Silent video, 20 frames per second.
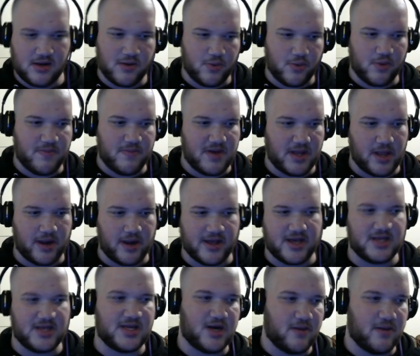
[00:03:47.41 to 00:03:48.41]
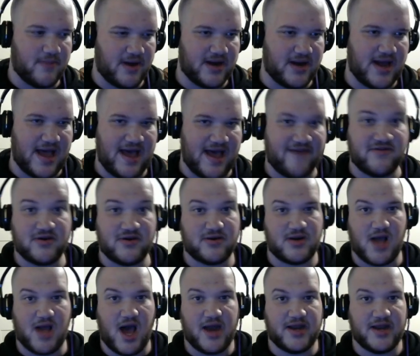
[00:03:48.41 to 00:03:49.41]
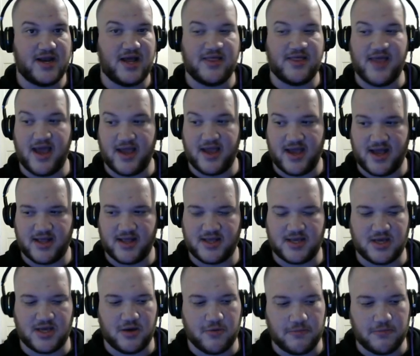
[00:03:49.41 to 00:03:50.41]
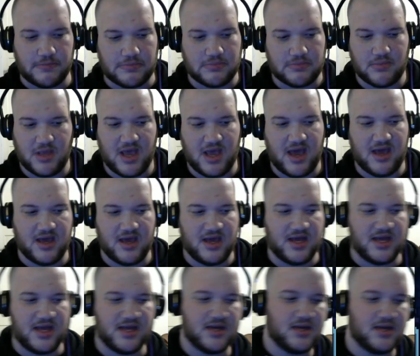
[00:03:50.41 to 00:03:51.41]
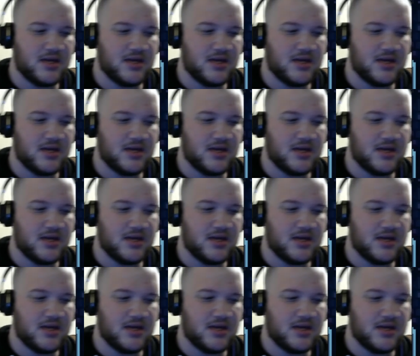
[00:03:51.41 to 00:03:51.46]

it would be a little easier, but I haven't gone and done that yet, so... Hey.